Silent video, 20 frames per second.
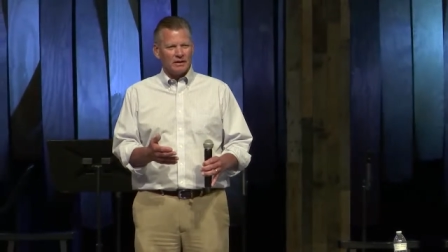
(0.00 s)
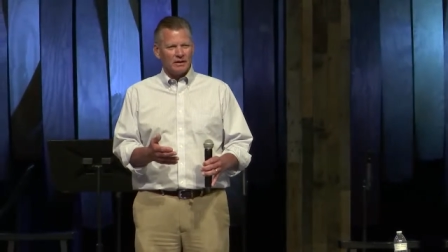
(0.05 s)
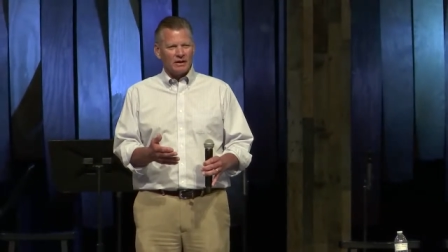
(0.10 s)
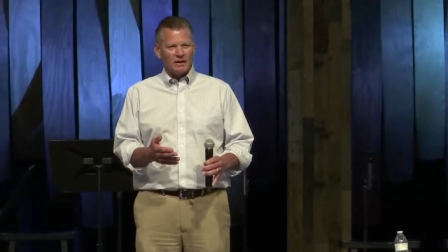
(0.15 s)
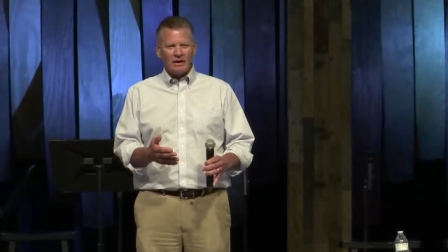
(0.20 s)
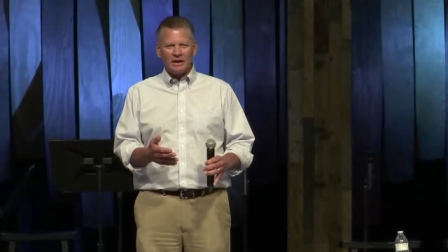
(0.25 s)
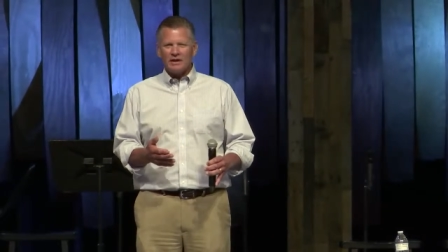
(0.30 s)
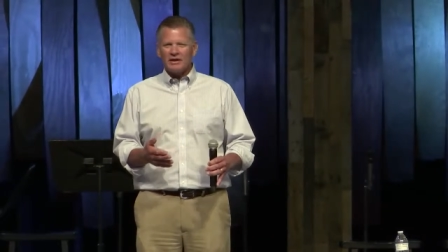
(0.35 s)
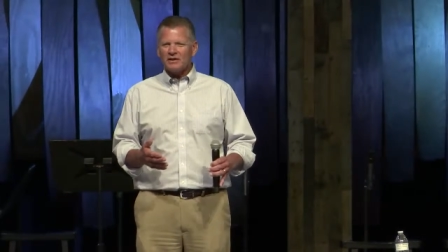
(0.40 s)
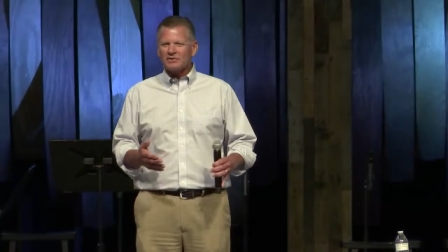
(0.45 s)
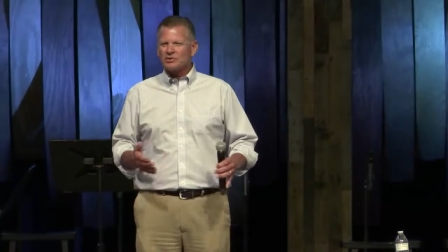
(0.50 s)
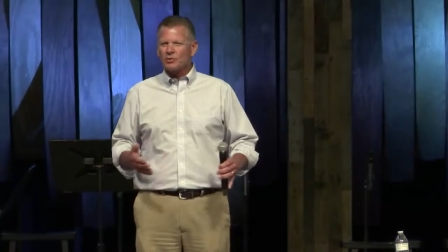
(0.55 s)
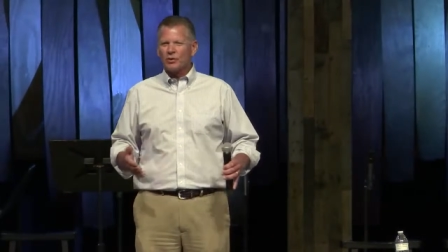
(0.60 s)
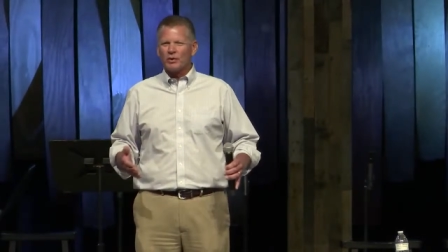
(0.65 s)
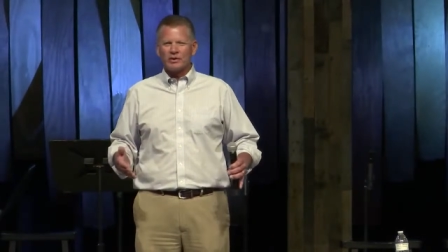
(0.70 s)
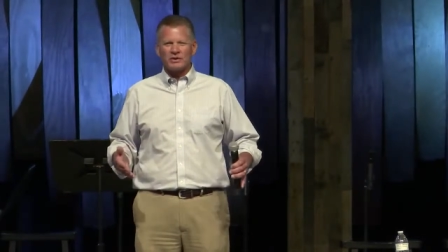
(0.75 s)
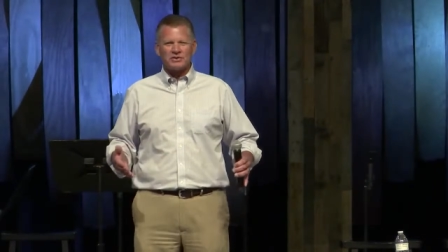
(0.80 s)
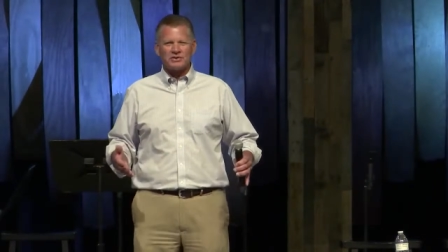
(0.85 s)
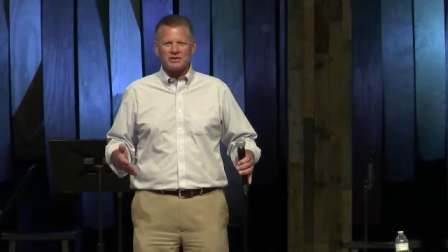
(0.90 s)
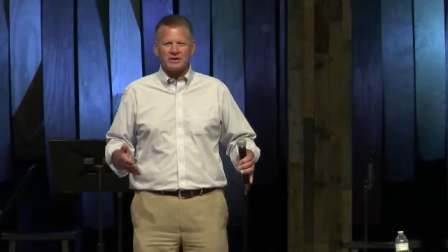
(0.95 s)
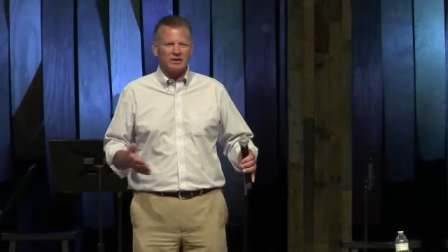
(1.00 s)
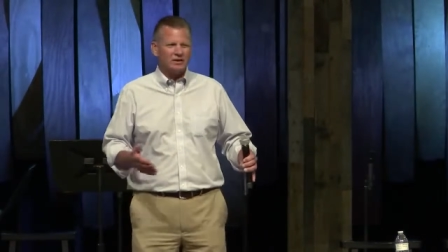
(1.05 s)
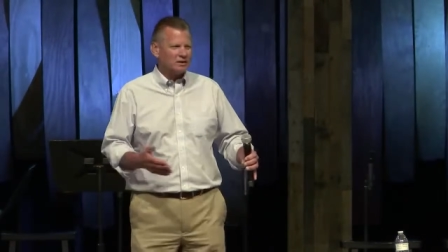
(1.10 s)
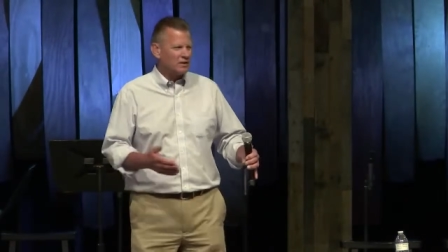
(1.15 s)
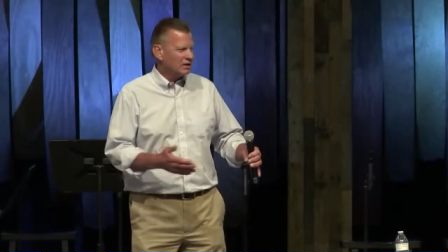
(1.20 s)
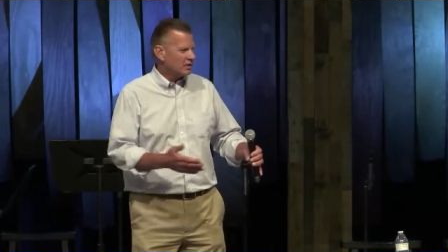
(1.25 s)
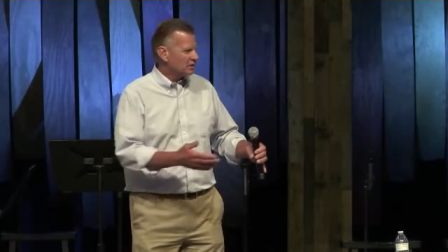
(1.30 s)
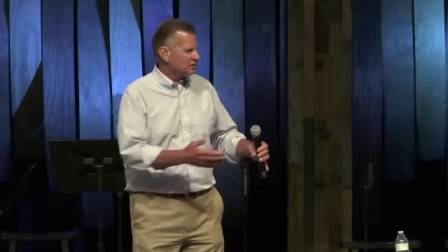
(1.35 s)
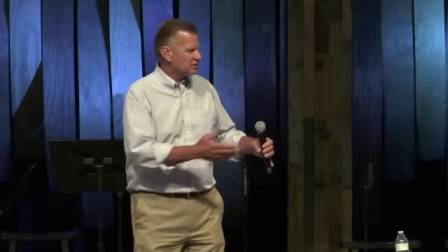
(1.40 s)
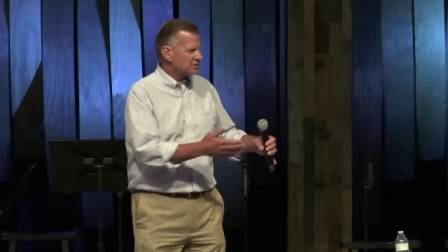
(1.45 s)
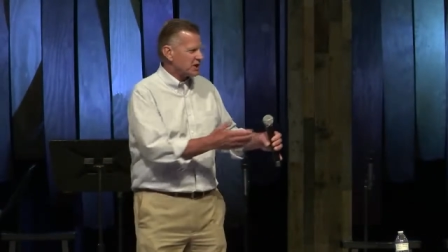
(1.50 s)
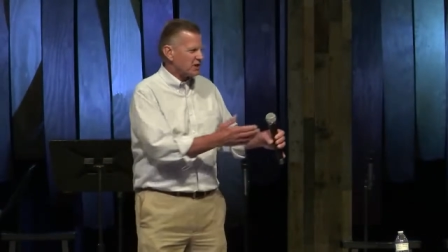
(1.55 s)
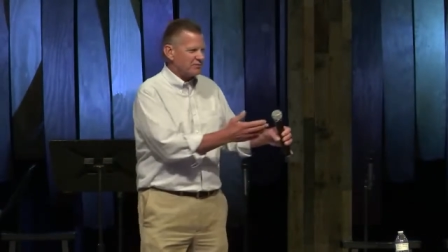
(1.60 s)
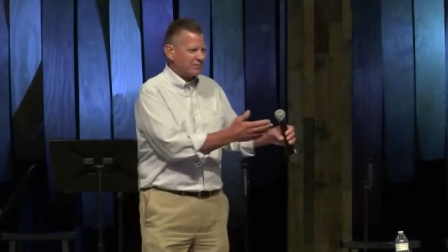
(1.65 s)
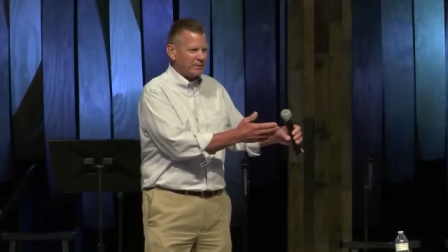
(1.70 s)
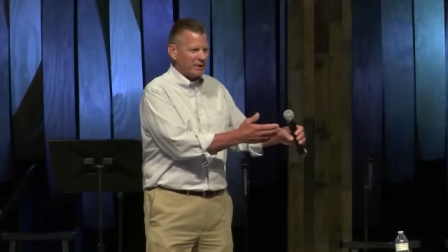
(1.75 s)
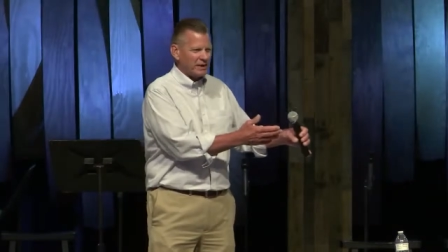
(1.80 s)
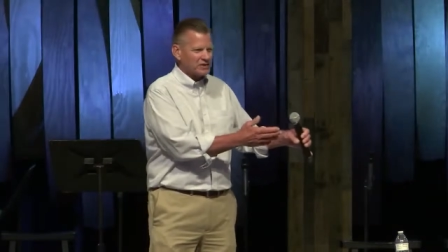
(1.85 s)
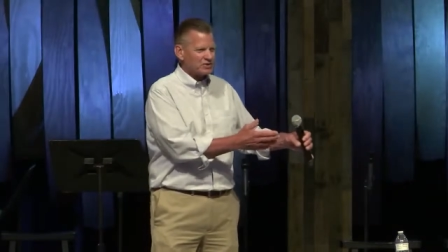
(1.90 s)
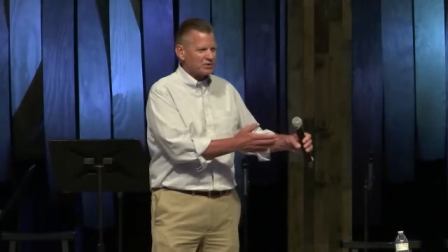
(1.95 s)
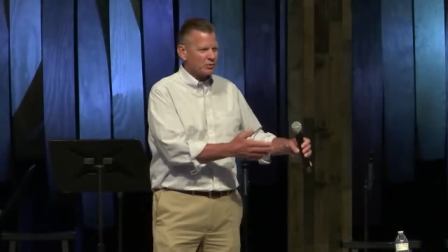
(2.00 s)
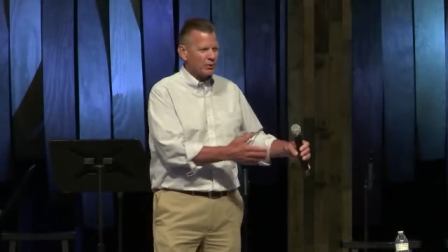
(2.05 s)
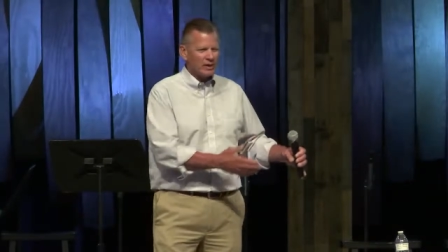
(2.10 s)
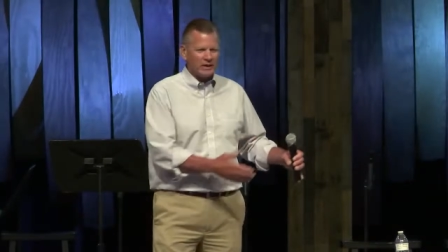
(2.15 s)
He doesn't want to see Jeff pass away.